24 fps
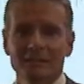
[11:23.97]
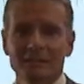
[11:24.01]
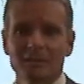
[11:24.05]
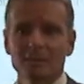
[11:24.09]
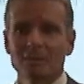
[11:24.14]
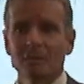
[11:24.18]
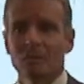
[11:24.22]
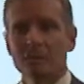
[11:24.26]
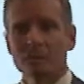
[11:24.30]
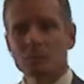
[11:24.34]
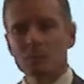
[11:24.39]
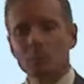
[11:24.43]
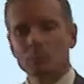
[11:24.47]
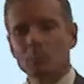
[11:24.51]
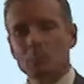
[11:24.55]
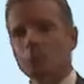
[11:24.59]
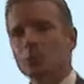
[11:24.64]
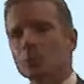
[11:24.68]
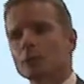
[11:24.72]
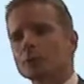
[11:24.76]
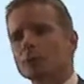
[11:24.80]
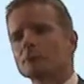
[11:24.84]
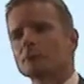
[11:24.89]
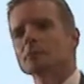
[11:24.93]
So it's
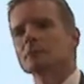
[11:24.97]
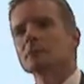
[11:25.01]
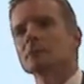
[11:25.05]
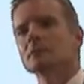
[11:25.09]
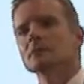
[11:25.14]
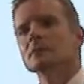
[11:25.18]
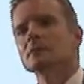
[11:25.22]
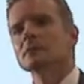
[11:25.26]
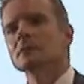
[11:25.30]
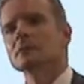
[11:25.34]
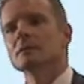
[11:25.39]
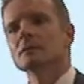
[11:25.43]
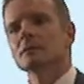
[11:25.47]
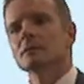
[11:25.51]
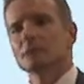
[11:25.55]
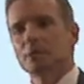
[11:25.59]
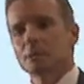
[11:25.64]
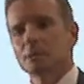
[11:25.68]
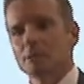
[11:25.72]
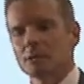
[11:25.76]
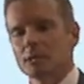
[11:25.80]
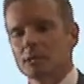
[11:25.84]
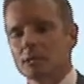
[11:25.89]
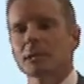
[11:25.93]
important
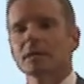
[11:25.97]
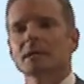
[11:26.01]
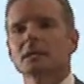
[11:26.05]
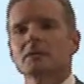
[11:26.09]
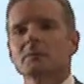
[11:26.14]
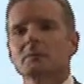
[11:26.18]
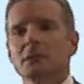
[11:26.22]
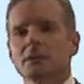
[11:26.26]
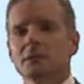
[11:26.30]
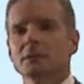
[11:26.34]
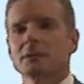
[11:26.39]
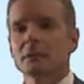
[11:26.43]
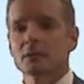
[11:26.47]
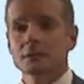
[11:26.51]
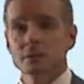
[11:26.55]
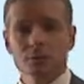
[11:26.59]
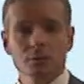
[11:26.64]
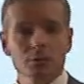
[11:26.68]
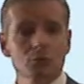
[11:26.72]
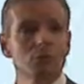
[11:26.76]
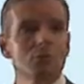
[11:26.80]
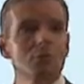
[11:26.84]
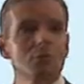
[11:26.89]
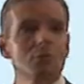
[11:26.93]
to document it as
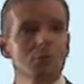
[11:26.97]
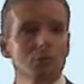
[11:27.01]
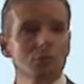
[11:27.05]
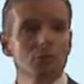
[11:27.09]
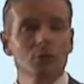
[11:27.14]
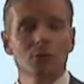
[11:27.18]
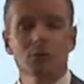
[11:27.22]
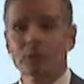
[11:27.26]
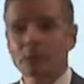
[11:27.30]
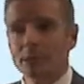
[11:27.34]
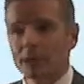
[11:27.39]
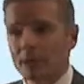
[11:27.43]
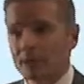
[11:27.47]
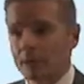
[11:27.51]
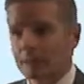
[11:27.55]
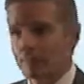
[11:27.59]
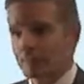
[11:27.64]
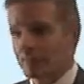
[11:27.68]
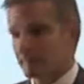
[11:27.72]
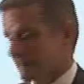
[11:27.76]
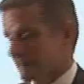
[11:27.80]
soon as you know about it.